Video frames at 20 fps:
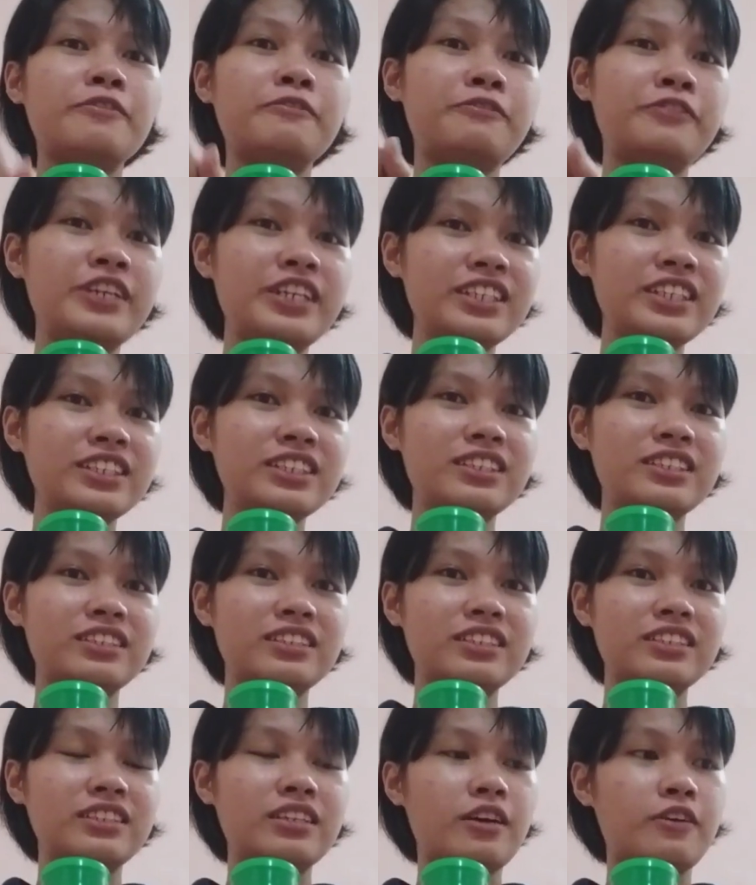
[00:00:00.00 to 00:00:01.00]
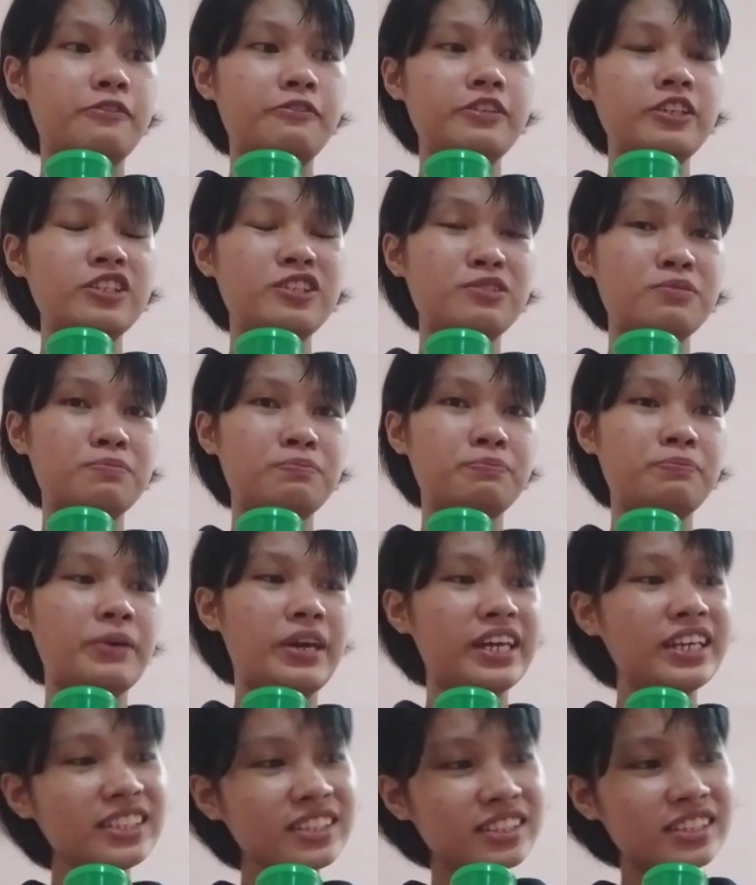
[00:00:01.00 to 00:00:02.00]
The first
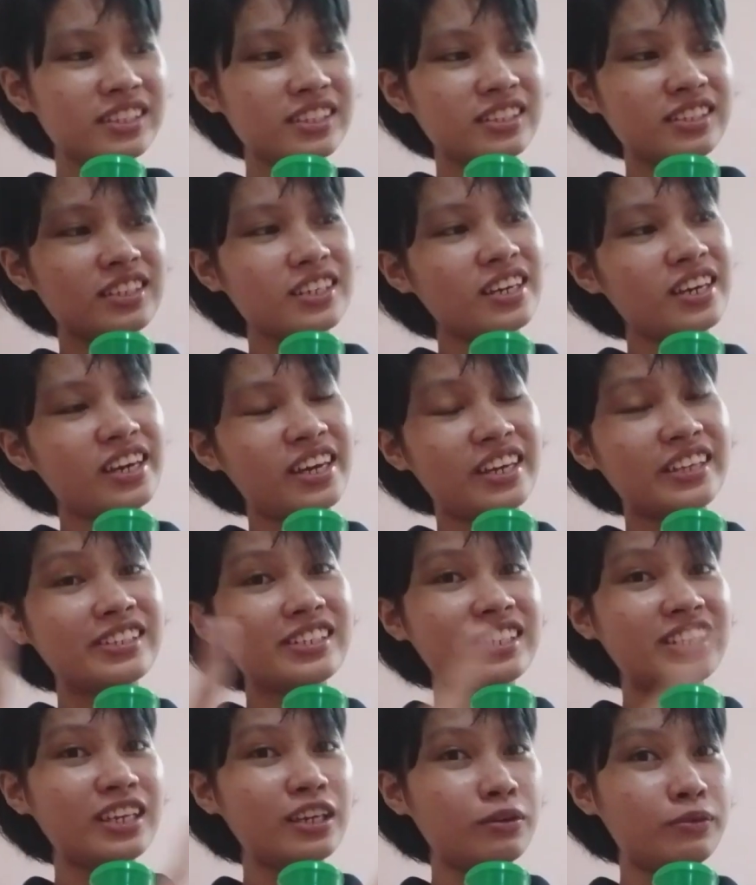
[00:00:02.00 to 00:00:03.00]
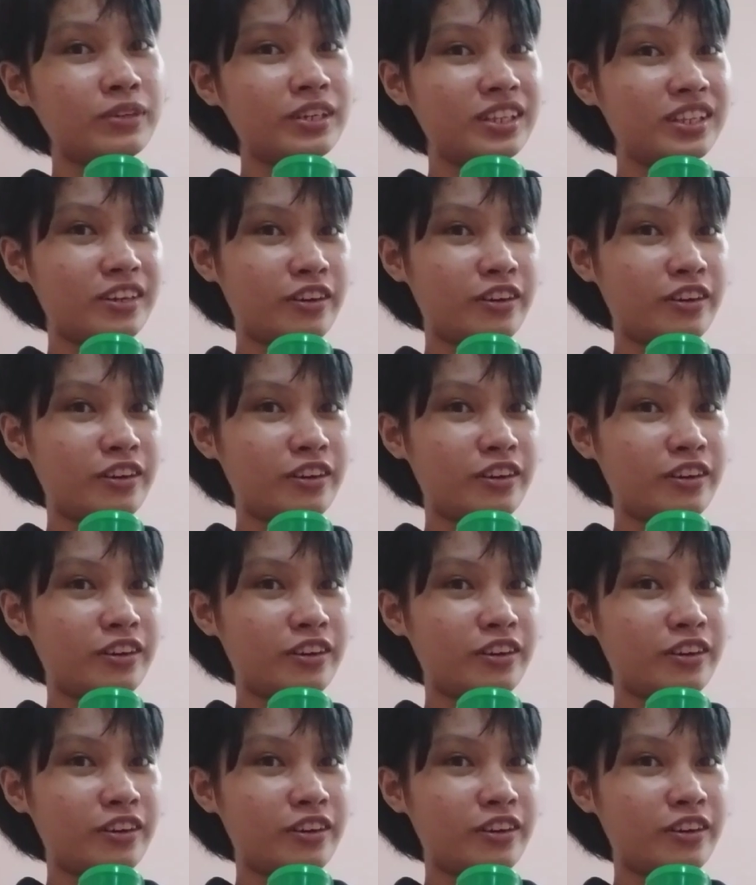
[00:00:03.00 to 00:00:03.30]
phase is liquid,